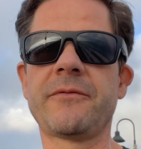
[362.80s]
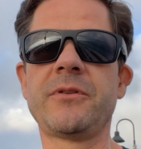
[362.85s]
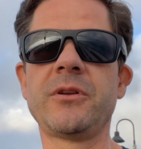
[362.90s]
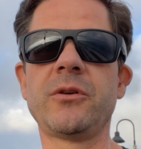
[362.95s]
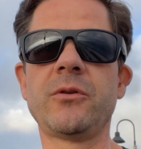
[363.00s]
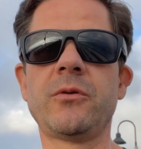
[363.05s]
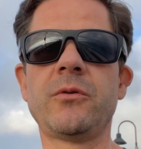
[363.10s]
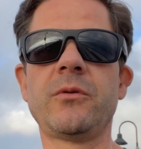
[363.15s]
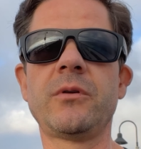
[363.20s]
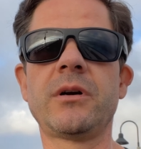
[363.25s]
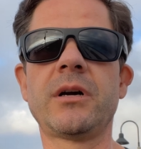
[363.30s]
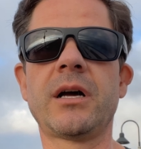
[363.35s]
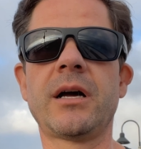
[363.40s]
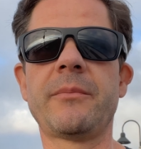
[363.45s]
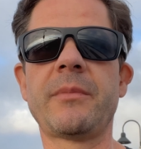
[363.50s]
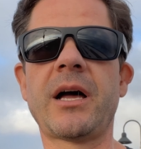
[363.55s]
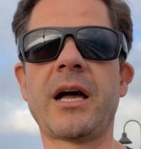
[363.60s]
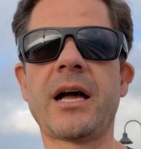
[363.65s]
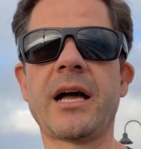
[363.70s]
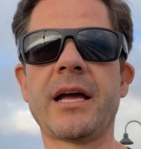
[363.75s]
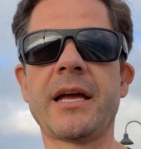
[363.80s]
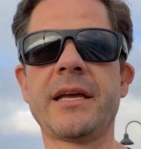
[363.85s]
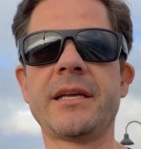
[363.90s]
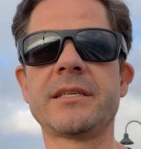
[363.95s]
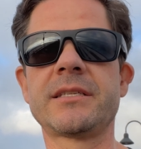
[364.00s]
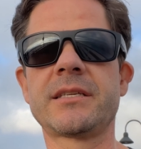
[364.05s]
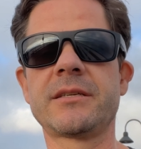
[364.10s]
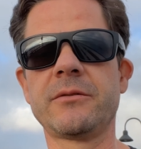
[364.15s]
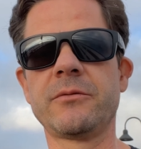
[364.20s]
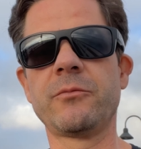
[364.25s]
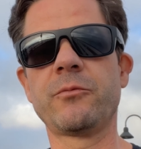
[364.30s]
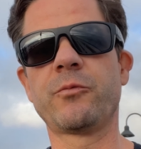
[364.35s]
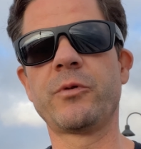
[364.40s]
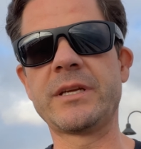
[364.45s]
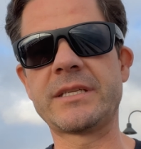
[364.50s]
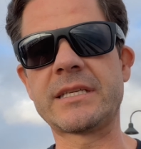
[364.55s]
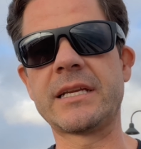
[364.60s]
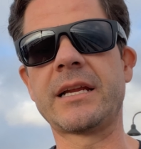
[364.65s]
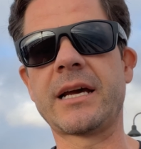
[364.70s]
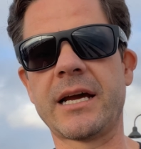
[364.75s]
new highs,
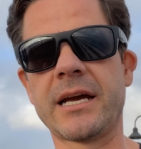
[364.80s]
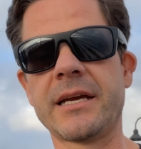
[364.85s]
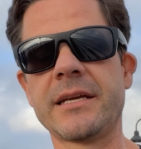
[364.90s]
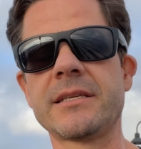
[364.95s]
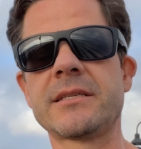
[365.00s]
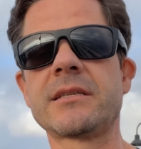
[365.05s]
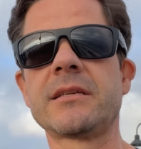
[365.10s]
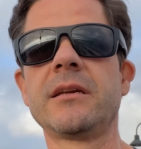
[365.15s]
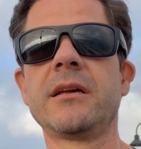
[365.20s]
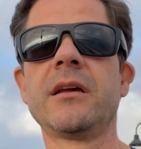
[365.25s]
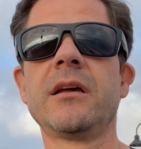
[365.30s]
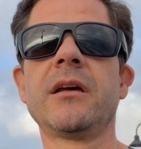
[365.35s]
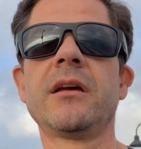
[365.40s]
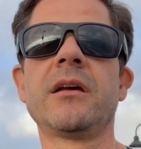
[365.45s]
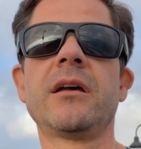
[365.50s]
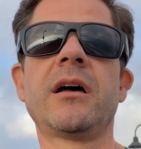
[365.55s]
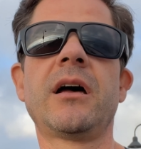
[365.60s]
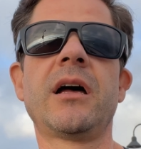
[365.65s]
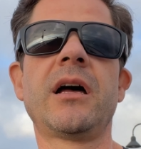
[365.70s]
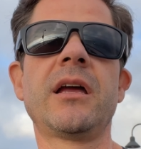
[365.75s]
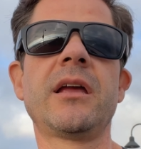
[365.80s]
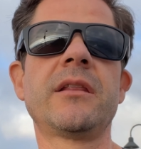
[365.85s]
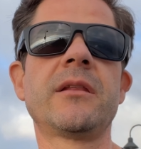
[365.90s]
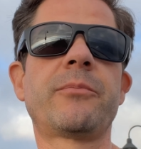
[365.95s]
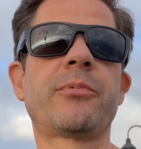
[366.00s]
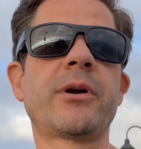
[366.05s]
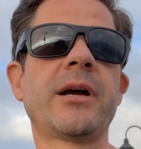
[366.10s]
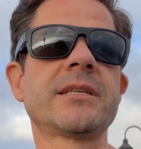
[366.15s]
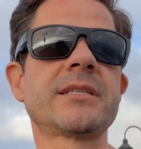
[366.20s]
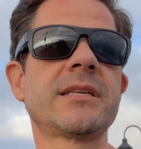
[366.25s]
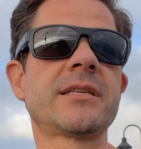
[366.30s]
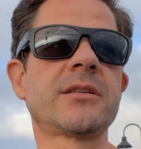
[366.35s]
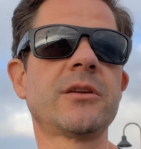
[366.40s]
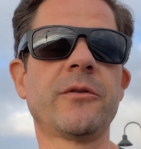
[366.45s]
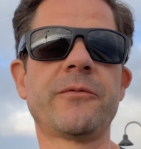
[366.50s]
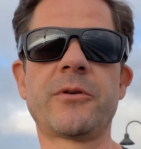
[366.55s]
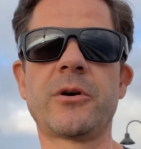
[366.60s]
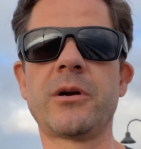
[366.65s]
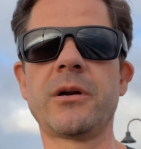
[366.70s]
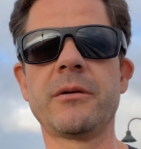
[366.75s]
recent highs in the price of
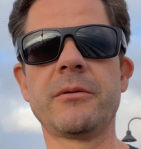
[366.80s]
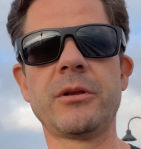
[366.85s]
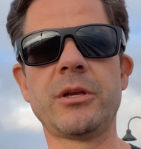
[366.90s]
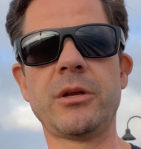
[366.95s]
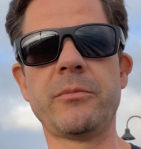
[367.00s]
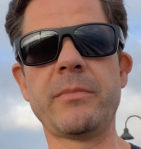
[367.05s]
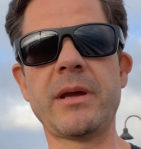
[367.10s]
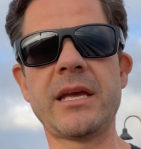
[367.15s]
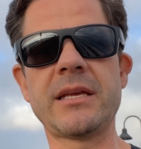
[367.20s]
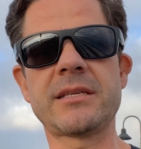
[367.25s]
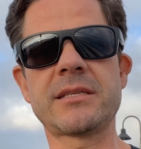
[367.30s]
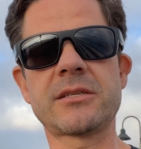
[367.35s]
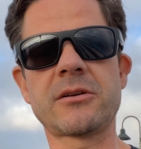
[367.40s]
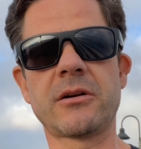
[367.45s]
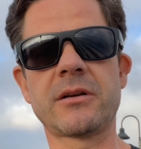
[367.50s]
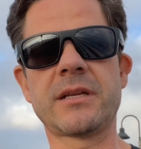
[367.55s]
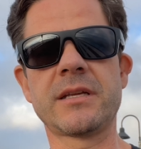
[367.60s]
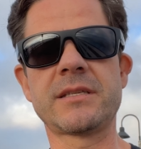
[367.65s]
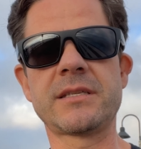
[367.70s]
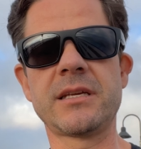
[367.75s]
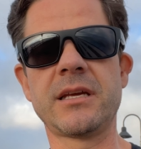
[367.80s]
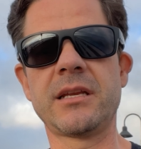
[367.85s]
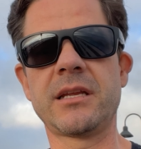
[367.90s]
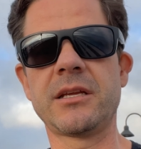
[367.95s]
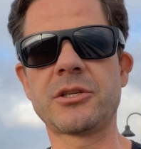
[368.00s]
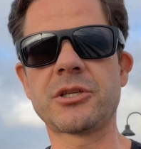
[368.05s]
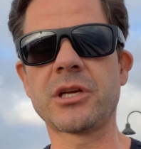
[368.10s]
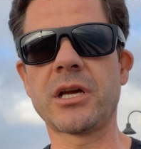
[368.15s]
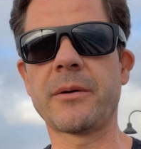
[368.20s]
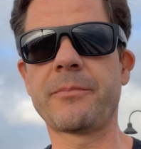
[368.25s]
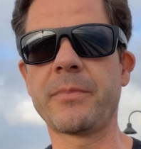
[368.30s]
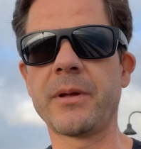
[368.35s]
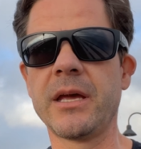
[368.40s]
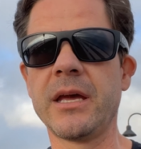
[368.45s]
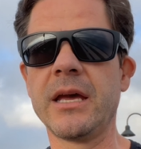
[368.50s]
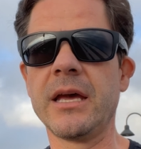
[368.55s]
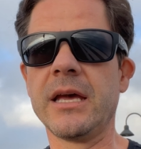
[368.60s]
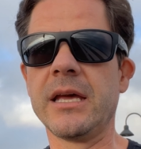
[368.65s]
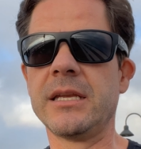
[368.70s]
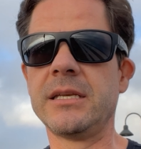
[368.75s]
silver, you may start to see it inch up.
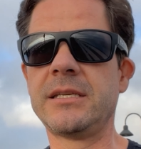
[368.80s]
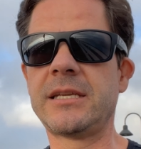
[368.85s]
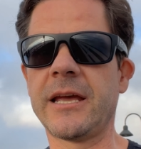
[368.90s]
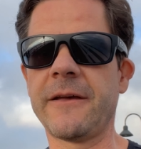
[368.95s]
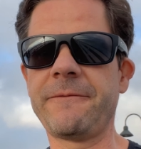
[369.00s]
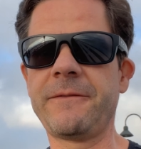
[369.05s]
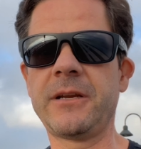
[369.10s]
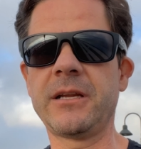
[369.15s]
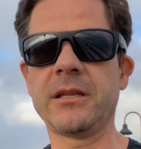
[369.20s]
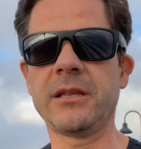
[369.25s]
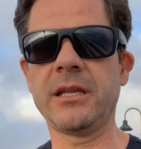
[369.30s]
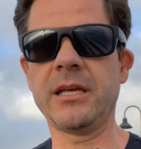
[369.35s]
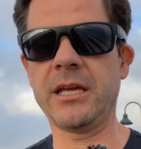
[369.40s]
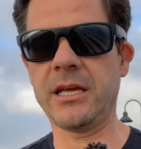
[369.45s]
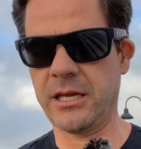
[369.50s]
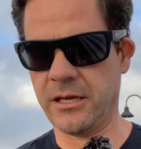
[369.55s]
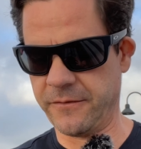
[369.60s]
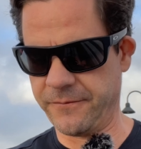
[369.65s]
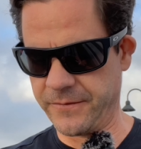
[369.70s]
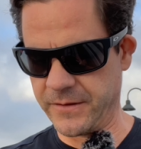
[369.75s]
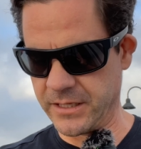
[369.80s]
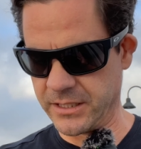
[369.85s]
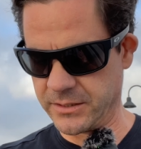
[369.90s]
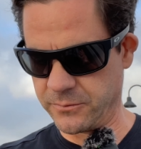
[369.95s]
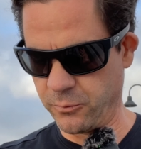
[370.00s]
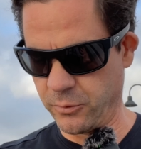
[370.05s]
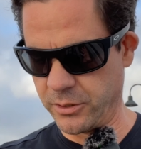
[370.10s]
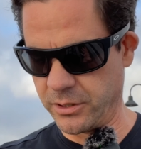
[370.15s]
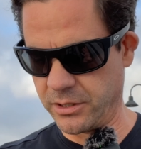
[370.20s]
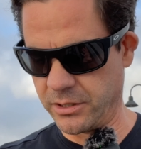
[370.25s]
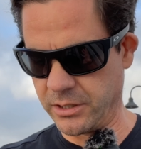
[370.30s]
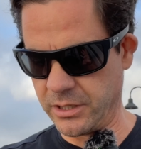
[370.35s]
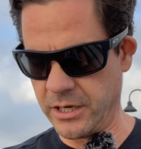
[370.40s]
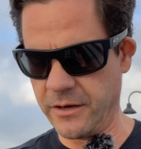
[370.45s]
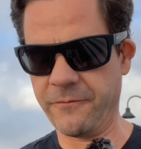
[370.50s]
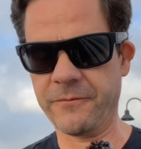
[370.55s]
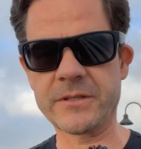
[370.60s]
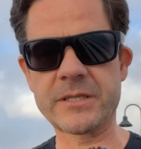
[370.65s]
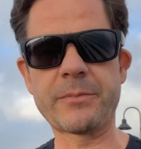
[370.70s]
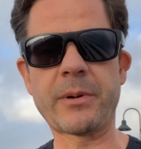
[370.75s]
Definitely
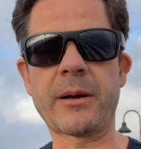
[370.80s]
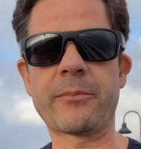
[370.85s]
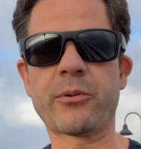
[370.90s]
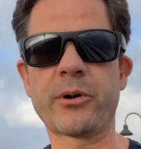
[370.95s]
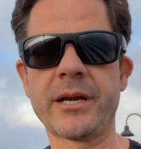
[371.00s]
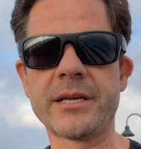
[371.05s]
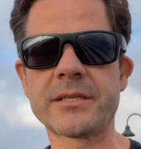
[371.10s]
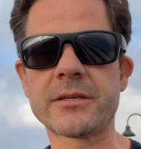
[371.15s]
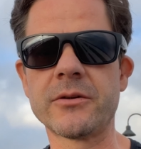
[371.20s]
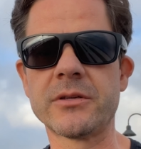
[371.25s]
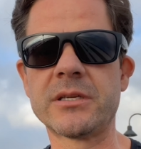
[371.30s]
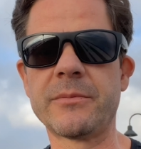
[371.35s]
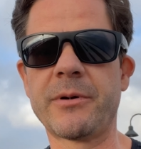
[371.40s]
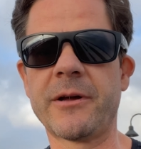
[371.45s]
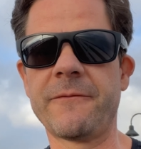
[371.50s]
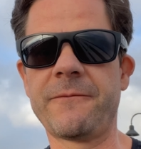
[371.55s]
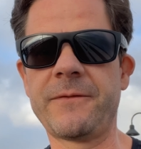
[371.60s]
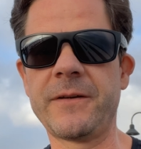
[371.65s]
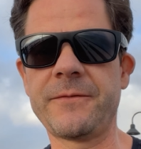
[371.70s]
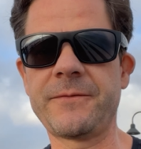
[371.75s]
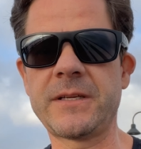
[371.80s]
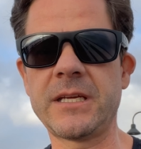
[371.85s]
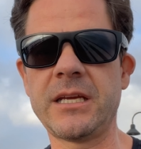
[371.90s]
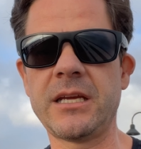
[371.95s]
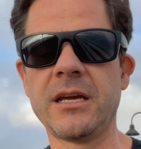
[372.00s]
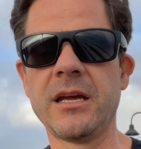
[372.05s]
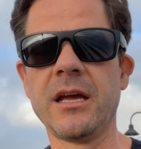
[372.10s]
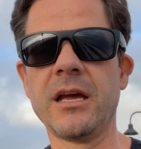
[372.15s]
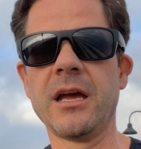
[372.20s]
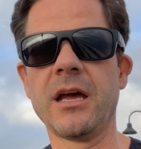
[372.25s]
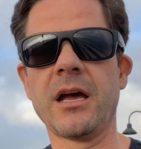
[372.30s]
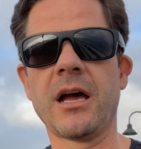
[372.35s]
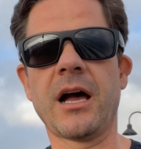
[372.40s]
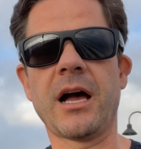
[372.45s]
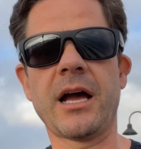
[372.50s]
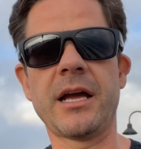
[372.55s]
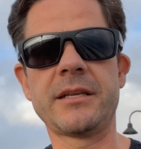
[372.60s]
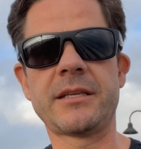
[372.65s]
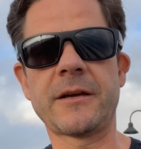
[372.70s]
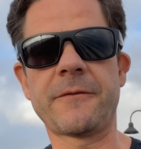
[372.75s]
if spot price goes above 50,
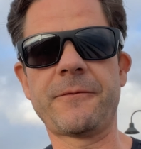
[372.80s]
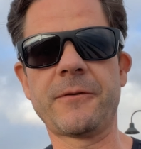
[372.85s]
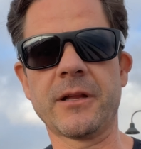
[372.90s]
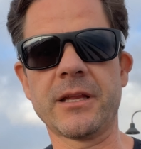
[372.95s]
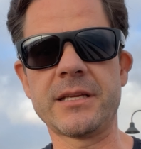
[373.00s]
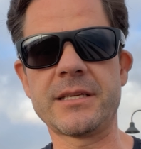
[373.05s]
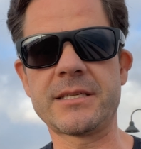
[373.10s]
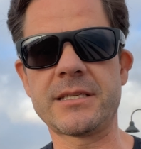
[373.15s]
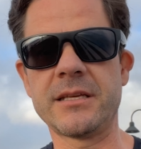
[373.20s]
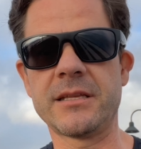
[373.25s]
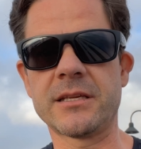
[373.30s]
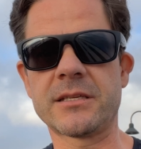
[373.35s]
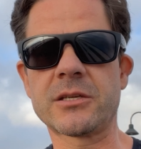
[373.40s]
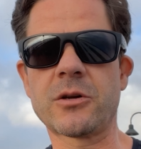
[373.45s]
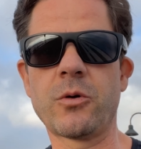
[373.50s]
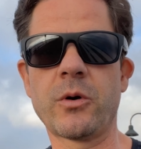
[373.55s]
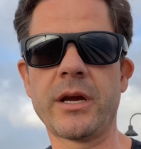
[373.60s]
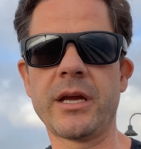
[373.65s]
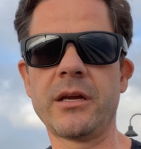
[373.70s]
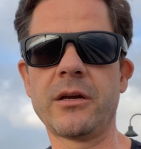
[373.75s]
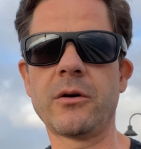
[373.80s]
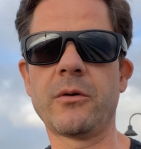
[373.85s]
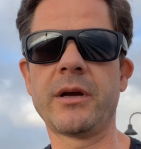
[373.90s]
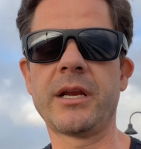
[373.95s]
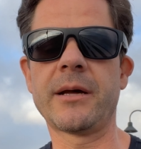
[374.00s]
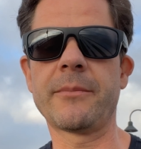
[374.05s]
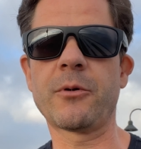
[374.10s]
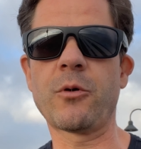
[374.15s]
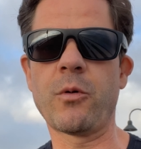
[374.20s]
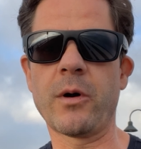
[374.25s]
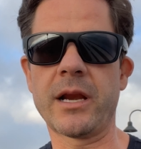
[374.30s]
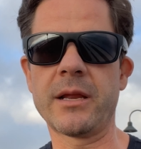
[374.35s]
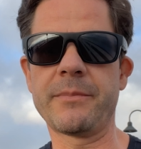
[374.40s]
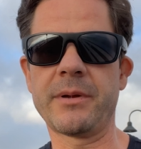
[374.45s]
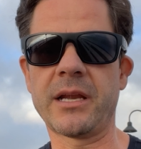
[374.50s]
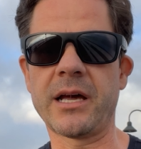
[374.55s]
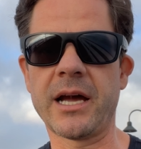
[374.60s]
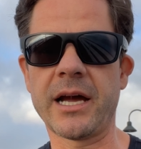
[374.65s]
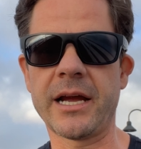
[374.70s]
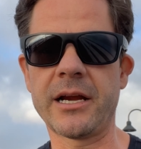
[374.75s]
I definitely see this coin going up quite a
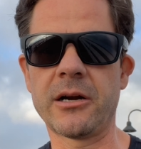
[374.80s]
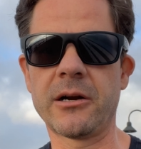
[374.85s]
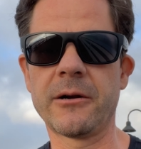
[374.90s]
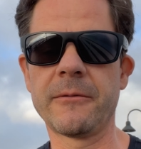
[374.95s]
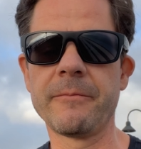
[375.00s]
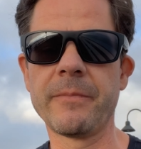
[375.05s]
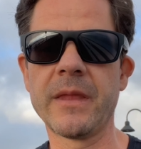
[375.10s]
bit higher.